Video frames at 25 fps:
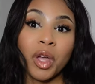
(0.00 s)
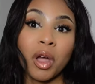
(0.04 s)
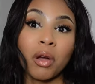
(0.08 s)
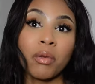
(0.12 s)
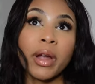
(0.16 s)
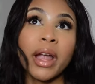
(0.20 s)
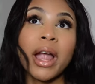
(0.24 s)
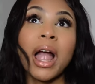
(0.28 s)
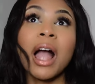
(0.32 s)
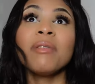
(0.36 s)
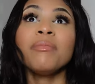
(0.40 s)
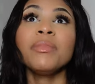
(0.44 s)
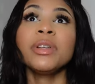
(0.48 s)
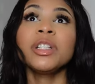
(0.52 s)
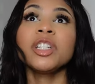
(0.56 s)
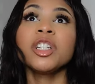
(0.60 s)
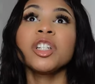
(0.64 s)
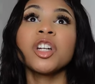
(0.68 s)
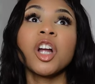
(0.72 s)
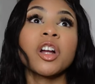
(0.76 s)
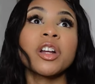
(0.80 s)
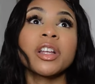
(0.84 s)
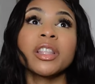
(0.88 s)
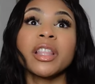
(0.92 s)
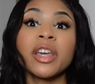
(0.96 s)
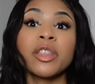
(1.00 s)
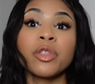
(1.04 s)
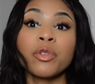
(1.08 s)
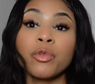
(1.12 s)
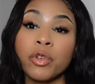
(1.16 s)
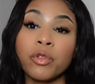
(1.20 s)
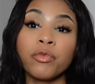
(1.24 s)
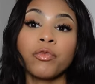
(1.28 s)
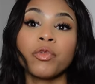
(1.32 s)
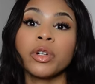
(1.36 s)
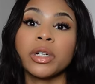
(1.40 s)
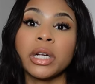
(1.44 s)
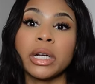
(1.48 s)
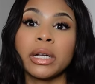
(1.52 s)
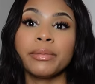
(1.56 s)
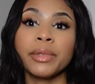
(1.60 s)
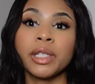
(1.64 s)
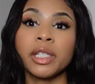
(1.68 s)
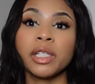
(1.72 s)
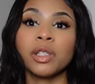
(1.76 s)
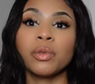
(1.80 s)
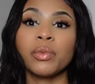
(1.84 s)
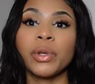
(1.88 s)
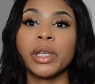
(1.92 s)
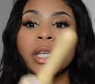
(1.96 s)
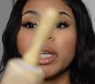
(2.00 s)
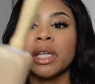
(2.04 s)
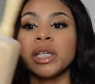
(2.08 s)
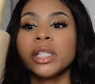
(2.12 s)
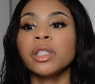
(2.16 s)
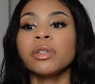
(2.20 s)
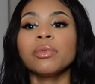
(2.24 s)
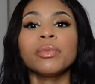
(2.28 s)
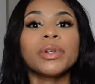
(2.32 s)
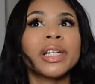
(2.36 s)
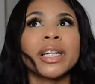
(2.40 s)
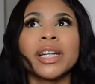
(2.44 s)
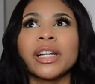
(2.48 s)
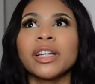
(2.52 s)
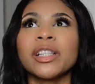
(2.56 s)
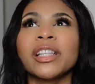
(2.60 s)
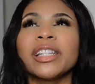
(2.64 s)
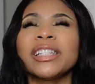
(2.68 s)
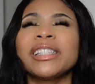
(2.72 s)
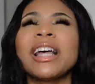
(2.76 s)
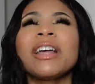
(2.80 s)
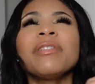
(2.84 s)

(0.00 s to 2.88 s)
Right, I've been to Target like three or four times this week. It's ridiculous.